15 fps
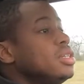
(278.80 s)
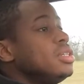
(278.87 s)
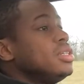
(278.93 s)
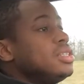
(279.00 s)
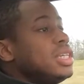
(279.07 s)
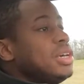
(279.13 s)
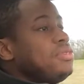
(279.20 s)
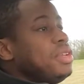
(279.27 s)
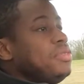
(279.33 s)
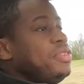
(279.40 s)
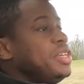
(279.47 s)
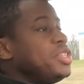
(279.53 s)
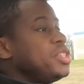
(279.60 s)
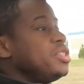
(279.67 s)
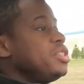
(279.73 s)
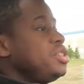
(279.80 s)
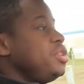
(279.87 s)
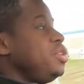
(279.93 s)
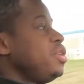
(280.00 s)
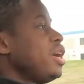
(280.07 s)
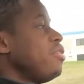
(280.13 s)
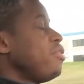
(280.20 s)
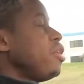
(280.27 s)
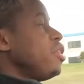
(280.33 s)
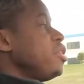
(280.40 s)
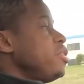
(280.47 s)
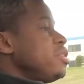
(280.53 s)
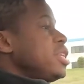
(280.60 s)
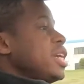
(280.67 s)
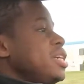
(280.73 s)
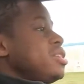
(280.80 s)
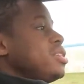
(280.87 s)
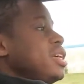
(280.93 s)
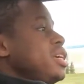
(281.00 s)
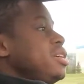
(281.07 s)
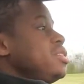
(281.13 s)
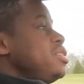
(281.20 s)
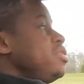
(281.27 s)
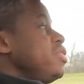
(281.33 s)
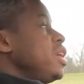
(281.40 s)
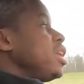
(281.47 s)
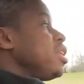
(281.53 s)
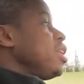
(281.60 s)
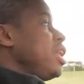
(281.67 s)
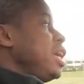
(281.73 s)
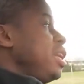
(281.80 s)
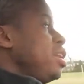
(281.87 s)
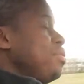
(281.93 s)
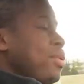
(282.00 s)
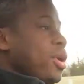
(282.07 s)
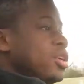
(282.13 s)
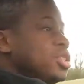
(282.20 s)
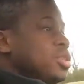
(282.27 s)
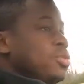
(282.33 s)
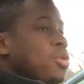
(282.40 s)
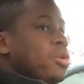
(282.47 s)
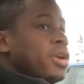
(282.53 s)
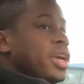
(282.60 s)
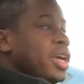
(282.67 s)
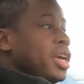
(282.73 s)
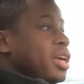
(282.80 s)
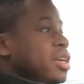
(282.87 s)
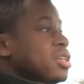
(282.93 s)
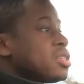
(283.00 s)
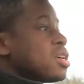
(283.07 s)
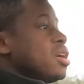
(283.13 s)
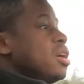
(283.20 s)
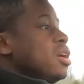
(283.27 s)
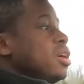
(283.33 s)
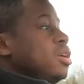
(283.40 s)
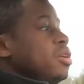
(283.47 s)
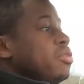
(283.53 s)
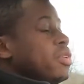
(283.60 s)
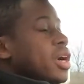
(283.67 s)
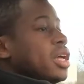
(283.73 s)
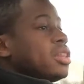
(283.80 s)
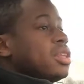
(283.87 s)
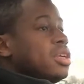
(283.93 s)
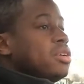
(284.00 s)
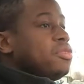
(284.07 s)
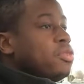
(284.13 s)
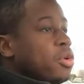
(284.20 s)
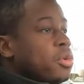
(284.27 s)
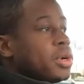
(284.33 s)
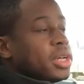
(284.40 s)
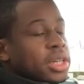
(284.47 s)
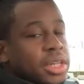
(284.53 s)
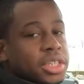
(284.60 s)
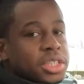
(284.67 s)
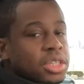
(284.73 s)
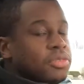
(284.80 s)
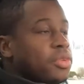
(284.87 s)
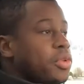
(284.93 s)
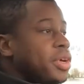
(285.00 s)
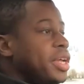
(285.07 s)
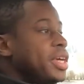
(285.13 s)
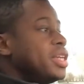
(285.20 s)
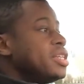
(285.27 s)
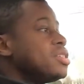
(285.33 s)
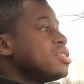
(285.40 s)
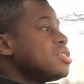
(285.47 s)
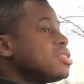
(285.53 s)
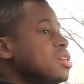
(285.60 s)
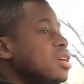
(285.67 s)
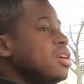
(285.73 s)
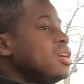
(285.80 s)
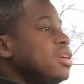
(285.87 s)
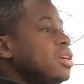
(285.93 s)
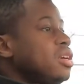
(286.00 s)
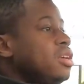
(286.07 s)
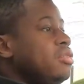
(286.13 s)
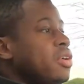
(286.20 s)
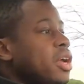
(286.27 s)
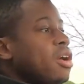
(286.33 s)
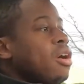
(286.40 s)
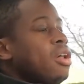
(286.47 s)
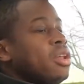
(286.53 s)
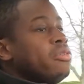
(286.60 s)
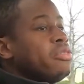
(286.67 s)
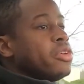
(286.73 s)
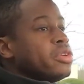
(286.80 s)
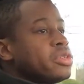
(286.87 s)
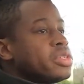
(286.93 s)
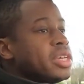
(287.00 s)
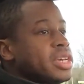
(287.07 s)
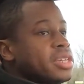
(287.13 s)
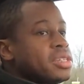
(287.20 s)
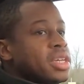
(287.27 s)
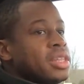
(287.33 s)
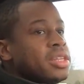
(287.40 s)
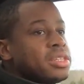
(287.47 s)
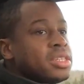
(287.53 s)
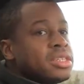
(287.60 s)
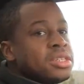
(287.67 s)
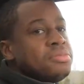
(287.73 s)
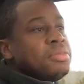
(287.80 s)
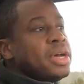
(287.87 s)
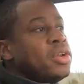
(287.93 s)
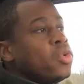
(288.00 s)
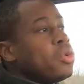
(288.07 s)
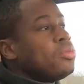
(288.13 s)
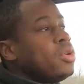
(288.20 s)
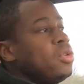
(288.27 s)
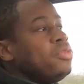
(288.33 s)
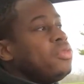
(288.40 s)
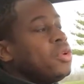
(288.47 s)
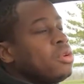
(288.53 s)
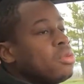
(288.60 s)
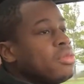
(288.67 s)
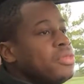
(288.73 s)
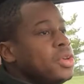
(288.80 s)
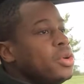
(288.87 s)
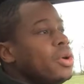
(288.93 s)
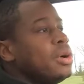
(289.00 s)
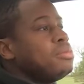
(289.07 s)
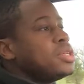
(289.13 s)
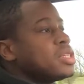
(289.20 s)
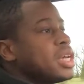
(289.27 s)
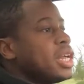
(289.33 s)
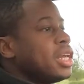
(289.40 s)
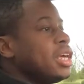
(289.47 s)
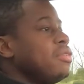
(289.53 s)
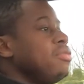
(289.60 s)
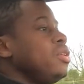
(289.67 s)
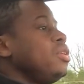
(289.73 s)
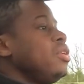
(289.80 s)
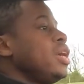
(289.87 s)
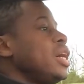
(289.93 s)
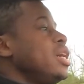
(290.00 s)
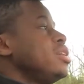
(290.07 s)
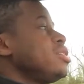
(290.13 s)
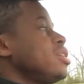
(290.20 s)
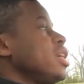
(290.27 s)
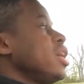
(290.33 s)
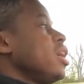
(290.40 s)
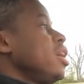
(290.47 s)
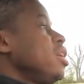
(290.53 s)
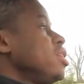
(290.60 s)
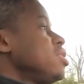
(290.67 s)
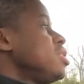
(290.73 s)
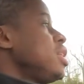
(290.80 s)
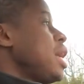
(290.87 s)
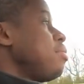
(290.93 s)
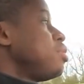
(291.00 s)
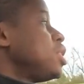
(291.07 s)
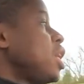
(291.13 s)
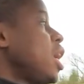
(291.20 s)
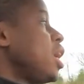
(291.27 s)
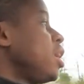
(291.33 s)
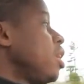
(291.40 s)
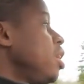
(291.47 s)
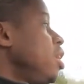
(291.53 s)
Safety features, you do have all those nice things. You've got the lane departure warnings. You've got the forward collision avoidance. You've got all of those things. And this isn't my normal full review. I'm just kind of giving you guys like a snapshot,